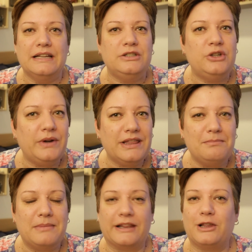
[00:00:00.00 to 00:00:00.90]
during
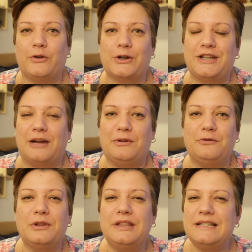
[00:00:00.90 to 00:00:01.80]
the month of October
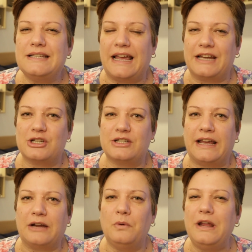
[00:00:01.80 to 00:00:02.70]
for this
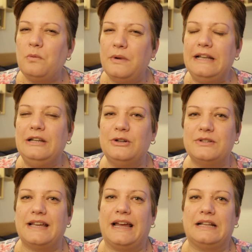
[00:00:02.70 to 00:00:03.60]
hashtag, where we
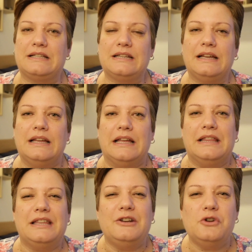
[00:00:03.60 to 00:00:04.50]
looked at
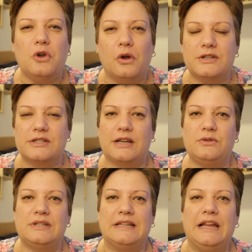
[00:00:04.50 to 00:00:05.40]
the not
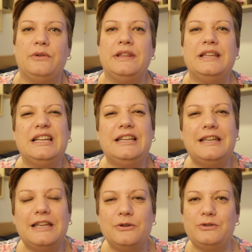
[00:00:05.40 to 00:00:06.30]
so scary, the
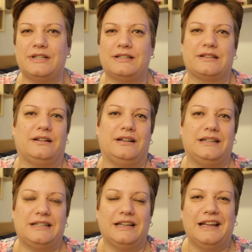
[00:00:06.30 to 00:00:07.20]
cuter
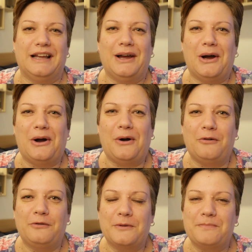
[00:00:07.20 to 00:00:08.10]
side
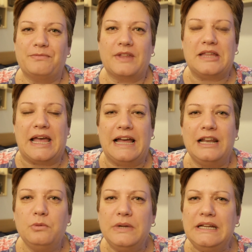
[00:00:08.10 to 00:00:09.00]
of the
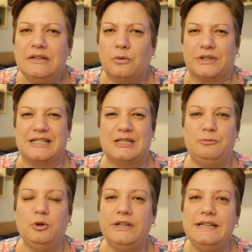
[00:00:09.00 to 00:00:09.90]
Halloween or the
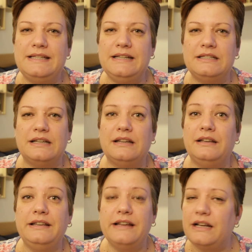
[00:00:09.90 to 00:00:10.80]
spooky season.
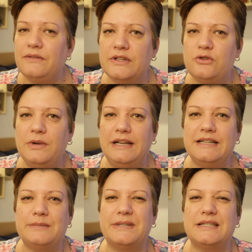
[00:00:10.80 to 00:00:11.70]
None of us
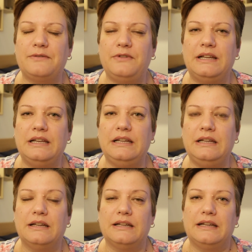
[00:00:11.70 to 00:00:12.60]
really
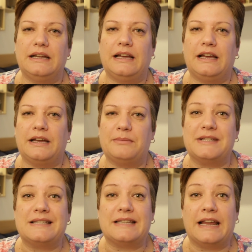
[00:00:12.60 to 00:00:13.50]
specifically
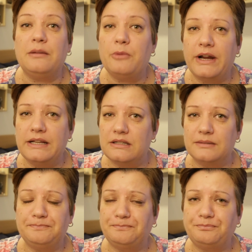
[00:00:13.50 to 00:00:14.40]

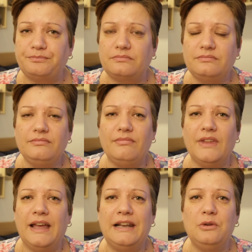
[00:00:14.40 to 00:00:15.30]
celebrate
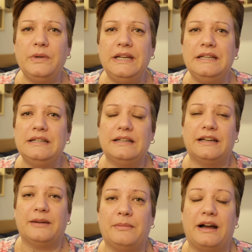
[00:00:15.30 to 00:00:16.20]
Halloween.
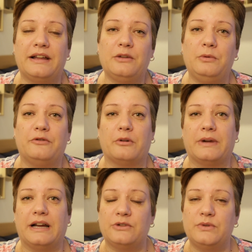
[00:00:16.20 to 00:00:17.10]
Either we're
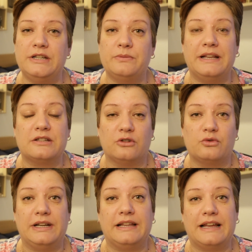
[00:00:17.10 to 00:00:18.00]
from countries where it's
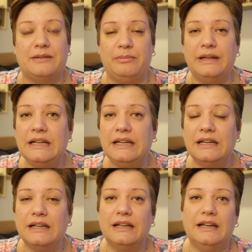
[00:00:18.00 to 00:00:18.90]
not really that
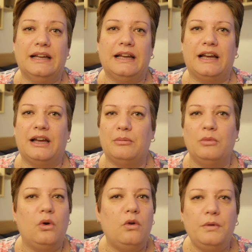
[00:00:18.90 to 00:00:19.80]
big,
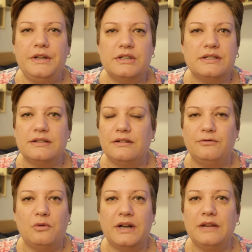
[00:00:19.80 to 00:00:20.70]
or we just,
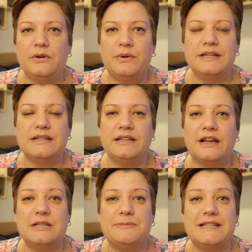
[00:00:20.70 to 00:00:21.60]
for whatever reason,
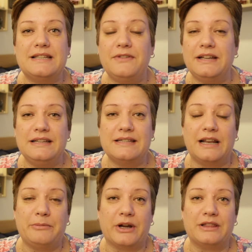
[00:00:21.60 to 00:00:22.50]
don't specifically
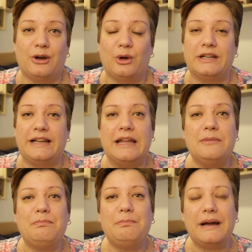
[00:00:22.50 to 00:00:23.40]
celebrate the
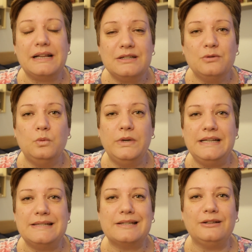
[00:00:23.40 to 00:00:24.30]
holiday, but
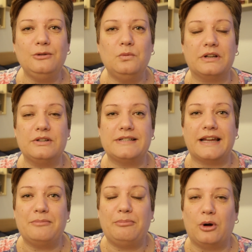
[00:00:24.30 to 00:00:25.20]
we still want to
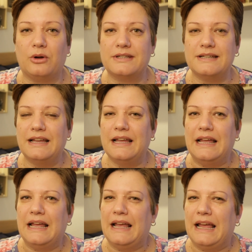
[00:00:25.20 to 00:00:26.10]
take part.
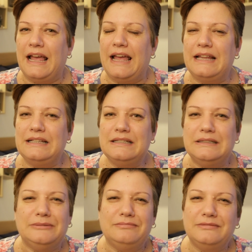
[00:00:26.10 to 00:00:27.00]

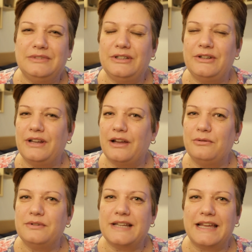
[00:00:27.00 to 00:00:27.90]
And, you
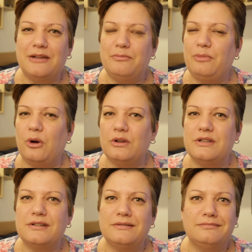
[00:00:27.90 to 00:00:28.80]
know, taking
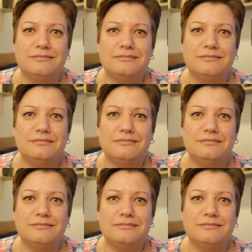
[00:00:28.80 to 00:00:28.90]
part